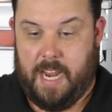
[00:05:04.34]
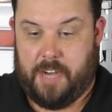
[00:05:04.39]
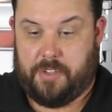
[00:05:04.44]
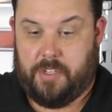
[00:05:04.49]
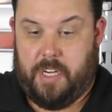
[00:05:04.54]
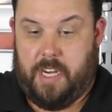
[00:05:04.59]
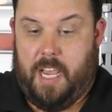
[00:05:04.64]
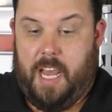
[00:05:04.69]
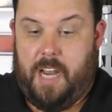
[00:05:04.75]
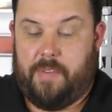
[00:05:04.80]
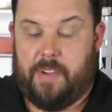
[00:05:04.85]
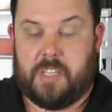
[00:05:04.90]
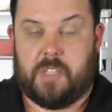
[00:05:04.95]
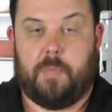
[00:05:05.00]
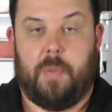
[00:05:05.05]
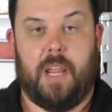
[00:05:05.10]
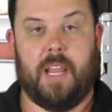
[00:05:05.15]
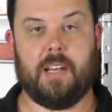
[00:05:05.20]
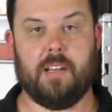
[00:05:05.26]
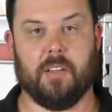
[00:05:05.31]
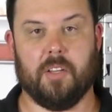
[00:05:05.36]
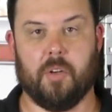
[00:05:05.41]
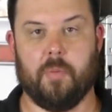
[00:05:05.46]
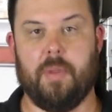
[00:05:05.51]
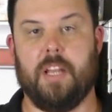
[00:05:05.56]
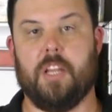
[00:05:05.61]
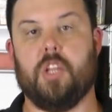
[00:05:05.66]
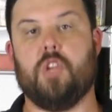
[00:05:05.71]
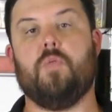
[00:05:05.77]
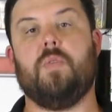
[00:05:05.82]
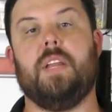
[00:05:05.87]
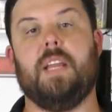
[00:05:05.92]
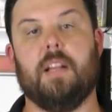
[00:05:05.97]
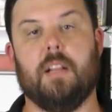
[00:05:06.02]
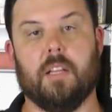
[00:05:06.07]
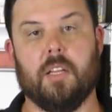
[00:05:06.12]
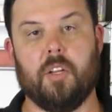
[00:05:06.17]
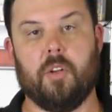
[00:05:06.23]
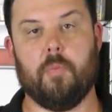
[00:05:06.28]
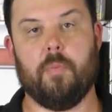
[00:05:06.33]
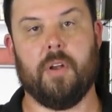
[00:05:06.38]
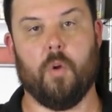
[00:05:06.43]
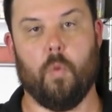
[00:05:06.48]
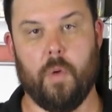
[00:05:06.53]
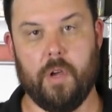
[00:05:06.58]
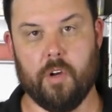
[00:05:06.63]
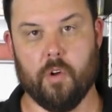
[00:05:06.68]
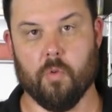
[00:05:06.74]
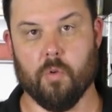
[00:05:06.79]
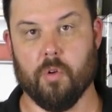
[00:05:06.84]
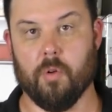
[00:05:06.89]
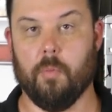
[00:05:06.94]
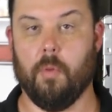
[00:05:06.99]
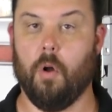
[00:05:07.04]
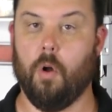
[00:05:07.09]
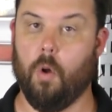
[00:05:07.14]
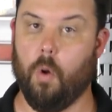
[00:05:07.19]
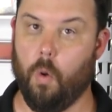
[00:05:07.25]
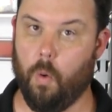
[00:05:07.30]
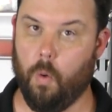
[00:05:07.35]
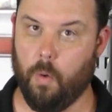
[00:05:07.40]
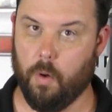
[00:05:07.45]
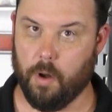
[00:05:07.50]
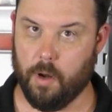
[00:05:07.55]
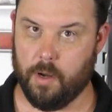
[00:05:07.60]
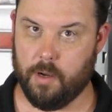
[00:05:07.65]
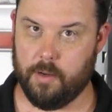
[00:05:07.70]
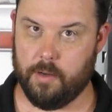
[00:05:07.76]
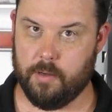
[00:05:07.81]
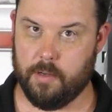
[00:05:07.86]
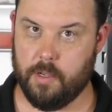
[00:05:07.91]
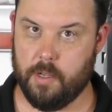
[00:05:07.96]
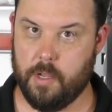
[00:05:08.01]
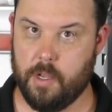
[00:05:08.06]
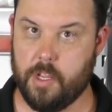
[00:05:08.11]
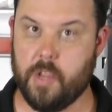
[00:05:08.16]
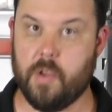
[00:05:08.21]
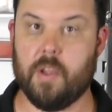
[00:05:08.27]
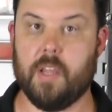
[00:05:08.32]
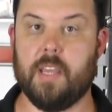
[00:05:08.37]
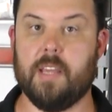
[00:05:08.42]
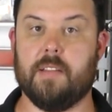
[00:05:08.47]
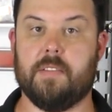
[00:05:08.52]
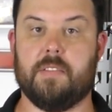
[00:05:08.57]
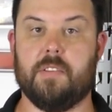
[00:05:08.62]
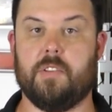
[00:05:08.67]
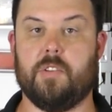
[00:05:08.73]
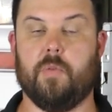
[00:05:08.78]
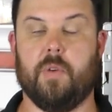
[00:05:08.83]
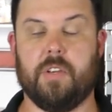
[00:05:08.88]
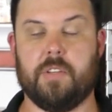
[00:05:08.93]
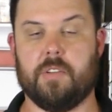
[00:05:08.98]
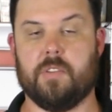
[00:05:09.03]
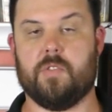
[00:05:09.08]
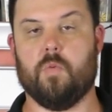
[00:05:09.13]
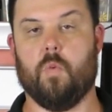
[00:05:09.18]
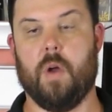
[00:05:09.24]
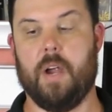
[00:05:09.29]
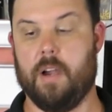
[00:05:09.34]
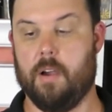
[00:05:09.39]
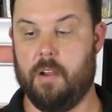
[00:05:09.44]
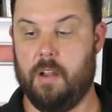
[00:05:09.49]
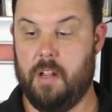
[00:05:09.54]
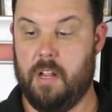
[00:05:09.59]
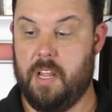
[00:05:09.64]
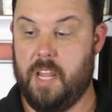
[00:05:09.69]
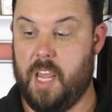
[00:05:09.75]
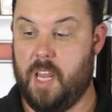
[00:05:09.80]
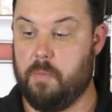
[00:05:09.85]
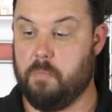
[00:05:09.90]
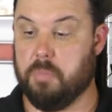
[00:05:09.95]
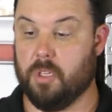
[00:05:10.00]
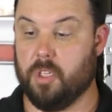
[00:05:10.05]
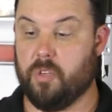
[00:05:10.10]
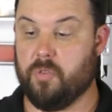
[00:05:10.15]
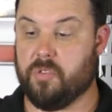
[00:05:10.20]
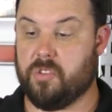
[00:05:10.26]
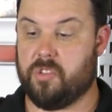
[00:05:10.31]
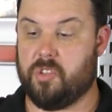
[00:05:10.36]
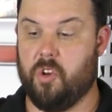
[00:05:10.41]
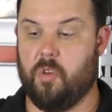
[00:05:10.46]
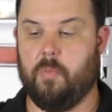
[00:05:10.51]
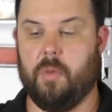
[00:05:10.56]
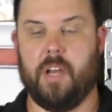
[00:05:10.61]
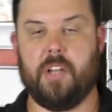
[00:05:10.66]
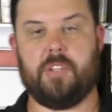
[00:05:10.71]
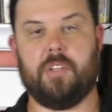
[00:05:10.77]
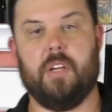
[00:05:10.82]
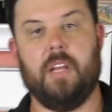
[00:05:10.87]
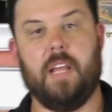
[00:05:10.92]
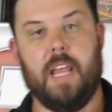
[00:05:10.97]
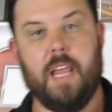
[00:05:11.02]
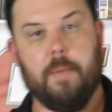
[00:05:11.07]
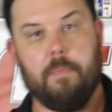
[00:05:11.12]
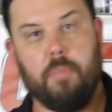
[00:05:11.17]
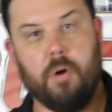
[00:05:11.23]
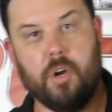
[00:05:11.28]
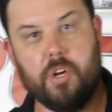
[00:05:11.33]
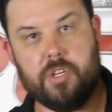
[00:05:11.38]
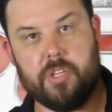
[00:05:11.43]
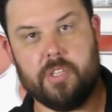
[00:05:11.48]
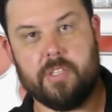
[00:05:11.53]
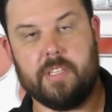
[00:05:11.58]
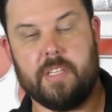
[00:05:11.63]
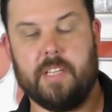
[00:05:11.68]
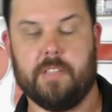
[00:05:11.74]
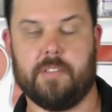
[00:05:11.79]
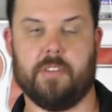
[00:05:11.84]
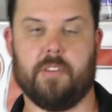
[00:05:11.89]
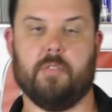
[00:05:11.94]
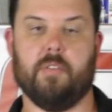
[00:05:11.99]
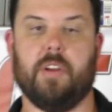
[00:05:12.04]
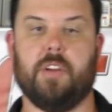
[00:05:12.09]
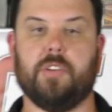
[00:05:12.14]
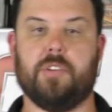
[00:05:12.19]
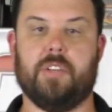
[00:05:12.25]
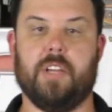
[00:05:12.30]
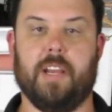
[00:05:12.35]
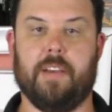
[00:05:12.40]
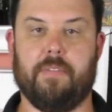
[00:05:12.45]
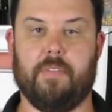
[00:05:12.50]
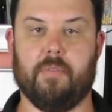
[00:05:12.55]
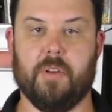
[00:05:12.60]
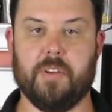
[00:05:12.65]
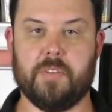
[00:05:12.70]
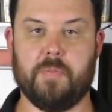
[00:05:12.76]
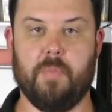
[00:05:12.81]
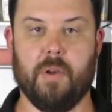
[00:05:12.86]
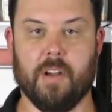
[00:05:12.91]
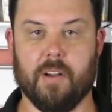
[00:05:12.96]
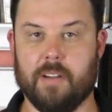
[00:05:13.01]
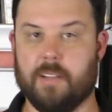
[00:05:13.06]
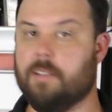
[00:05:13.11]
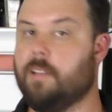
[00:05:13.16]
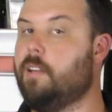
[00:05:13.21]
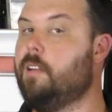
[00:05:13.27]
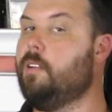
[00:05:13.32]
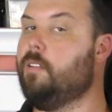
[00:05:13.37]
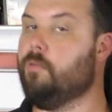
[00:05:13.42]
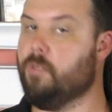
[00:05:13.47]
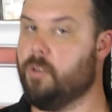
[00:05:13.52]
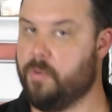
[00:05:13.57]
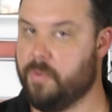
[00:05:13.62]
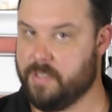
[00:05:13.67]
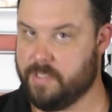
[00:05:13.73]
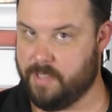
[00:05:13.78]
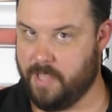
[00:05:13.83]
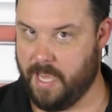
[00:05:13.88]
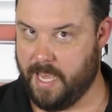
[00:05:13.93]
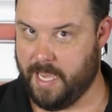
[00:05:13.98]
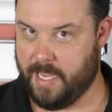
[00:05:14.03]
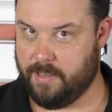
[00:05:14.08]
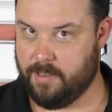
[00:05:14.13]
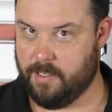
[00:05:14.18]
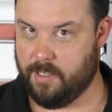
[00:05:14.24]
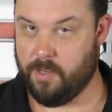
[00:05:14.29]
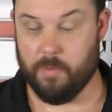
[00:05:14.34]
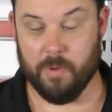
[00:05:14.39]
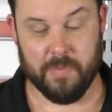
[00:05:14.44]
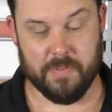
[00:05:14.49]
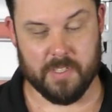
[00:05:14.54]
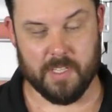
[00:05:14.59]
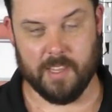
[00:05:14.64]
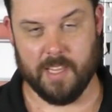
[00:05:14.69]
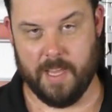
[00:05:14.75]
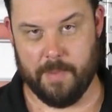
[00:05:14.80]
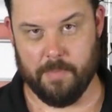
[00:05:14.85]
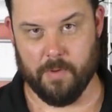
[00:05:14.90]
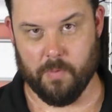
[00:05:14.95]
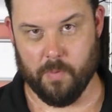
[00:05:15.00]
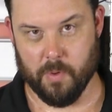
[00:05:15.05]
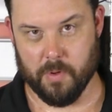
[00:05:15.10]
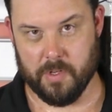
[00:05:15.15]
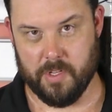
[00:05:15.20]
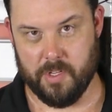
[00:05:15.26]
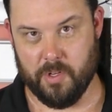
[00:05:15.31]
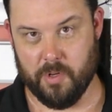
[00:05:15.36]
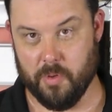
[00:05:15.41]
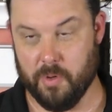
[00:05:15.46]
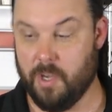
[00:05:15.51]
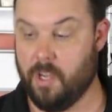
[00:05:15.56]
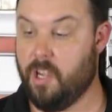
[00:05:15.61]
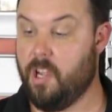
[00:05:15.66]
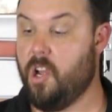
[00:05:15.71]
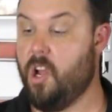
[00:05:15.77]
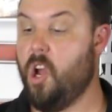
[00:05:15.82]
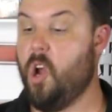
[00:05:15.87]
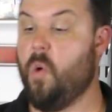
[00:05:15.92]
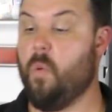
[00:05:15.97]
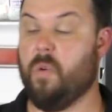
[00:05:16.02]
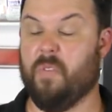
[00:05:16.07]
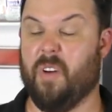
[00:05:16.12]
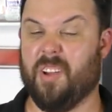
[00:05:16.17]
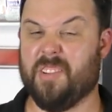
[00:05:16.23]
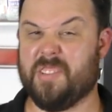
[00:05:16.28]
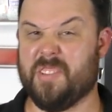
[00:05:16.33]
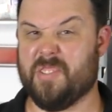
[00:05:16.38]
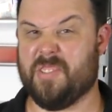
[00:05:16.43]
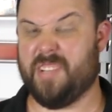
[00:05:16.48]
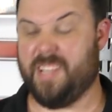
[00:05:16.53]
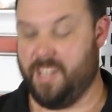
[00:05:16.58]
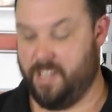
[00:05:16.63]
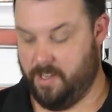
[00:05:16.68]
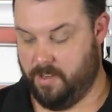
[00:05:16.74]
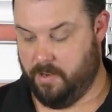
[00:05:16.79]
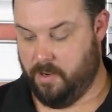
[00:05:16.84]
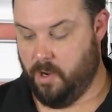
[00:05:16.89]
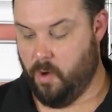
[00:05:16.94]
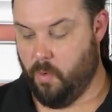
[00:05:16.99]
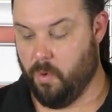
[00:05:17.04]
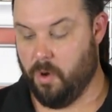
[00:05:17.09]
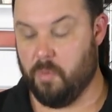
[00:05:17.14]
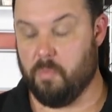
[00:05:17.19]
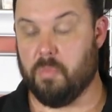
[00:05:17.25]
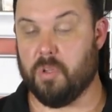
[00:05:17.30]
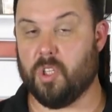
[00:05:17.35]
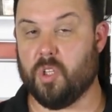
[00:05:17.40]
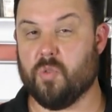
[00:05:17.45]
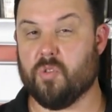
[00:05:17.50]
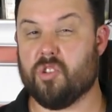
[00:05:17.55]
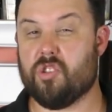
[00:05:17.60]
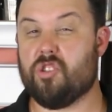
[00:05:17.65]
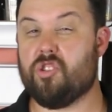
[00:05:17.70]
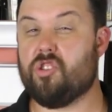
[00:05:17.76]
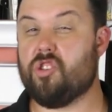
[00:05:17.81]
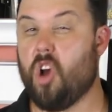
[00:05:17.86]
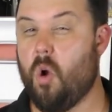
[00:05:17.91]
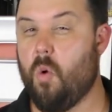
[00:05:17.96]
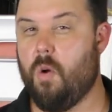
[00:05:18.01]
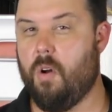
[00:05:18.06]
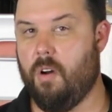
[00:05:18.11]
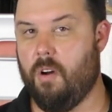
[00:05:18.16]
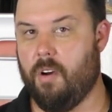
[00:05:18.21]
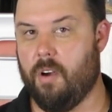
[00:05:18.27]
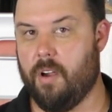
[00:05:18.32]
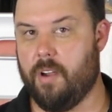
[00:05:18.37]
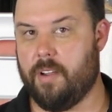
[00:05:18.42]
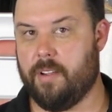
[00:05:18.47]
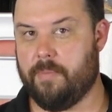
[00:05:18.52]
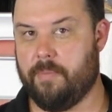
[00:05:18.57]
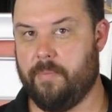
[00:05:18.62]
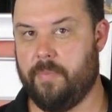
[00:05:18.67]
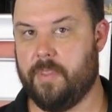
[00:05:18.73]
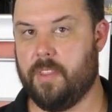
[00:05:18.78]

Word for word: actually kind of expand a little bit. You need a little bit of wiggle room or you can get situations where it balloons so much it pushes against the crankshaft thrust bearing, ruins that. We've seen that before too. We've also seen it where it balloons so hard